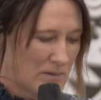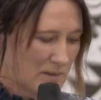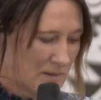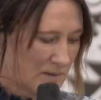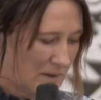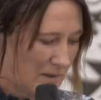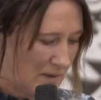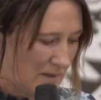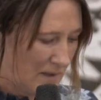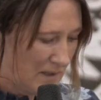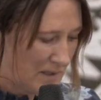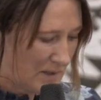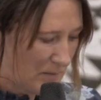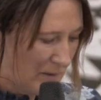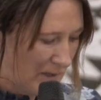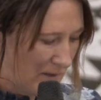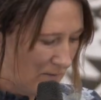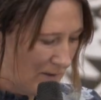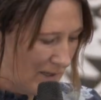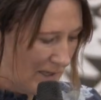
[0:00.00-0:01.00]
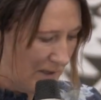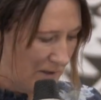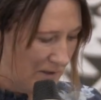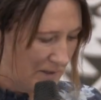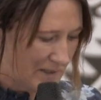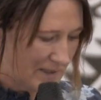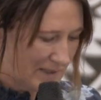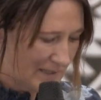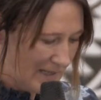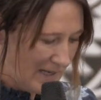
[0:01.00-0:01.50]
So that's been really good
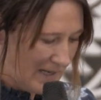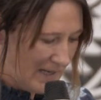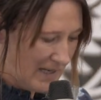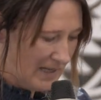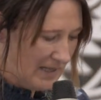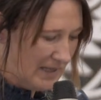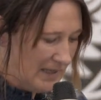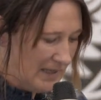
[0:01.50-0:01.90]
to see.